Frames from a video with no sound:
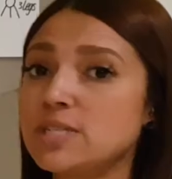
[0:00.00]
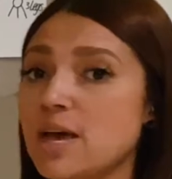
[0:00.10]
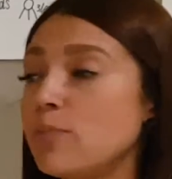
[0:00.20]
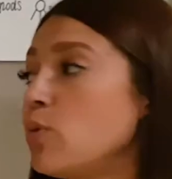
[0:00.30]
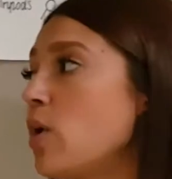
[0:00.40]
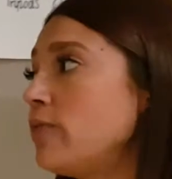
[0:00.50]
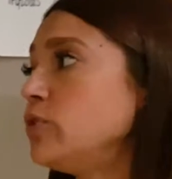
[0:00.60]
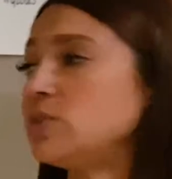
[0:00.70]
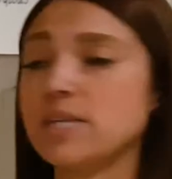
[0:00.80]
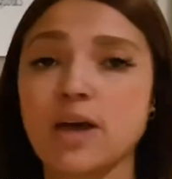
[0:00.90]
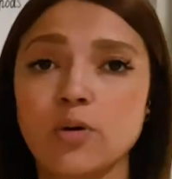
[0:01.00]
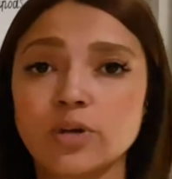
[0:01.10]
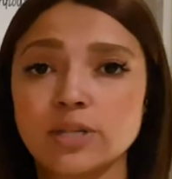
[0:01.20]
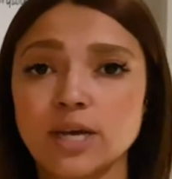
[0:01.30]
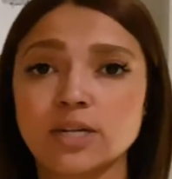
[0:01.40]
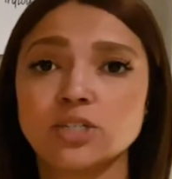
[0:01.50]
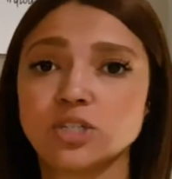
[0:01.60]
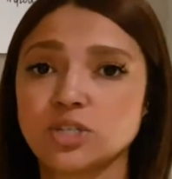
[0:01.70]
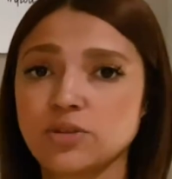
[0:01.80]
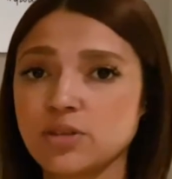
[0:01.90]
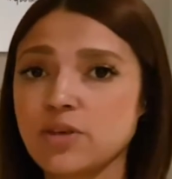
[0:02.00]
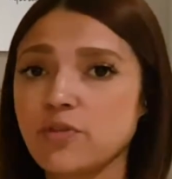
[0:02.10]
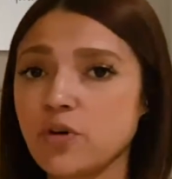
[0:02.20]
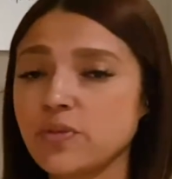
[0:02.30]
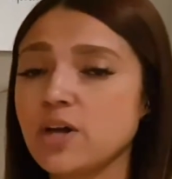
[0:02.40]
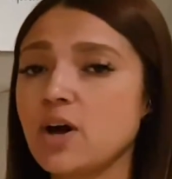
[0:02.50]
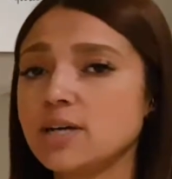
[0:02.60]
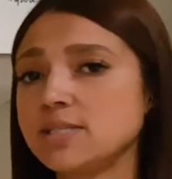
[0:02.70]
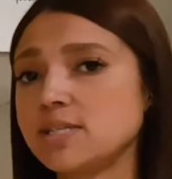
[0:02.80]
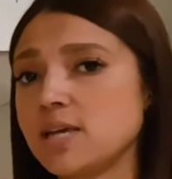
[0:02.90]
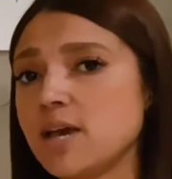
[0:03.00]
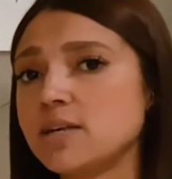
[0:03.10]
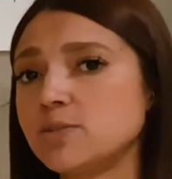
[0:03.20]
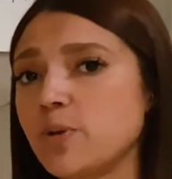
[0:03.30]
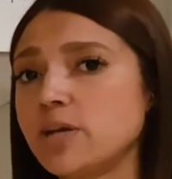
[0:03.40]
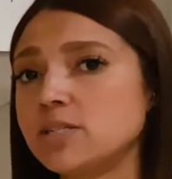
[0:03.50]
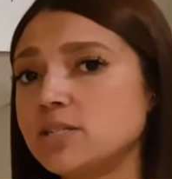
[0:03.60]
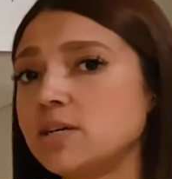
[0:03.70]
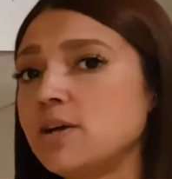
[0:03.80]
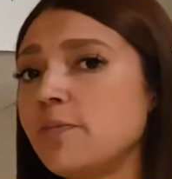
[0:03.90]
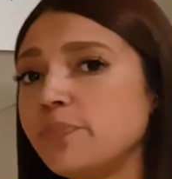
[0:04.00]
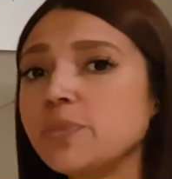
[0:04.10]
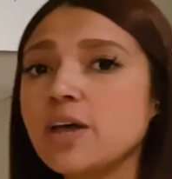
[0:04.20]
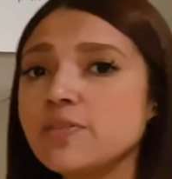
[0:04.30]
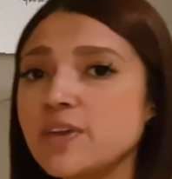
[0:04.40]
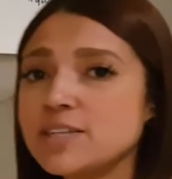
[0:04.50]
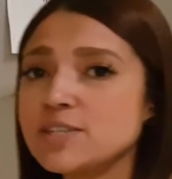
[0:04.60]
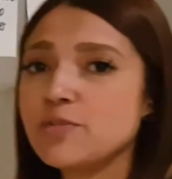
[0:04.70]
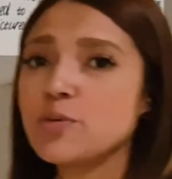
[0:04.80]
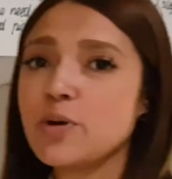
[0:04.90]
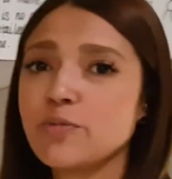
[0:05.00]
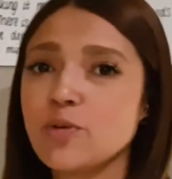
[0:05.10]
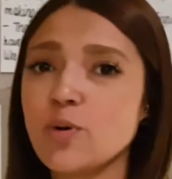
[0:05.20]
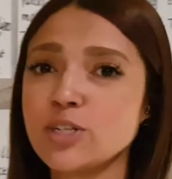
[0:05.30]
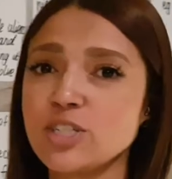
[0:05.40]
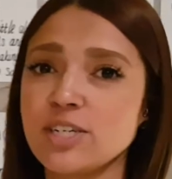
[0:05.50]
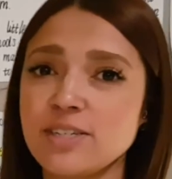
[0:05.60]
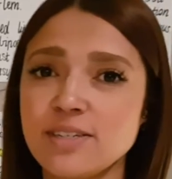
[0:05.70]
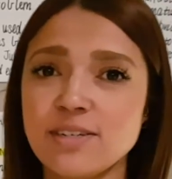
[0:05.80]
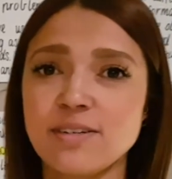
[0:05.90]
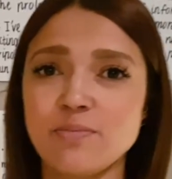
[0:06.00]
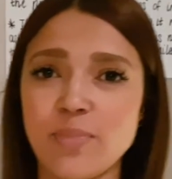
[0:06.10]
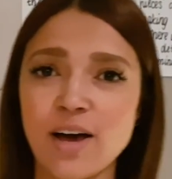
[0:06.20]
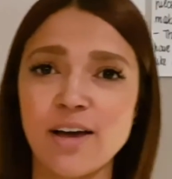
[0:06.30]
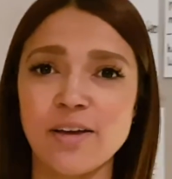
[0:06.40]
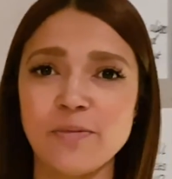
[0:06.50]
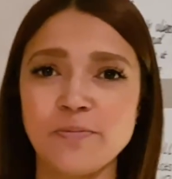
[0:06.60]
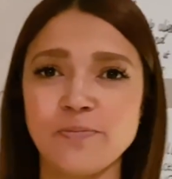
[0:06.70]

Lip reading: example, I've used the calculator just so that they've got that ICT aspect. Thanks everyone for watching. Bye.